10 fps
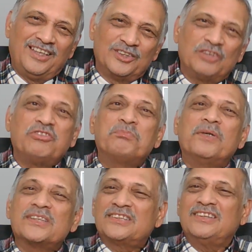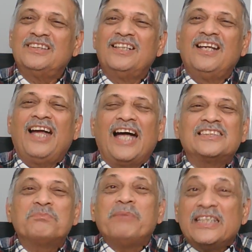So if a person
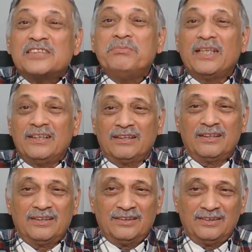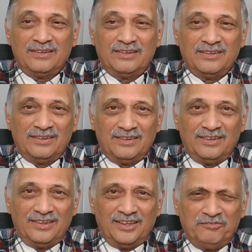has a pacemaker,
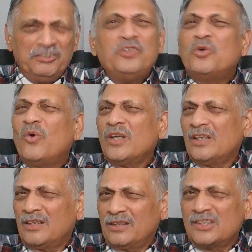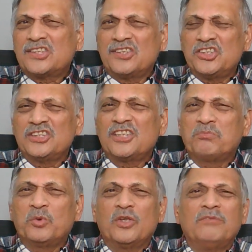we know what restrictions are
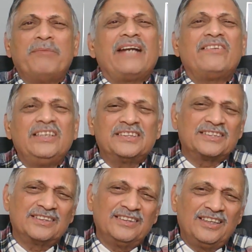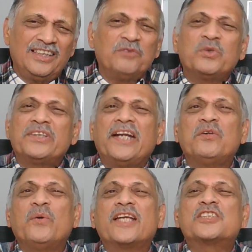put on batteries. They would
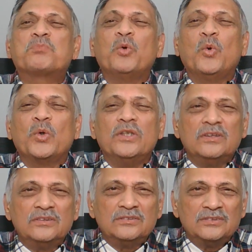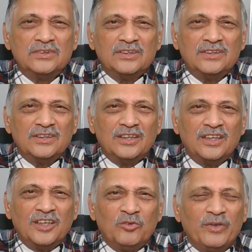tend to explode
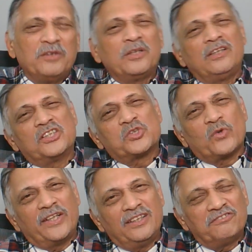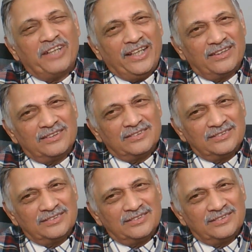when destroyed in fire.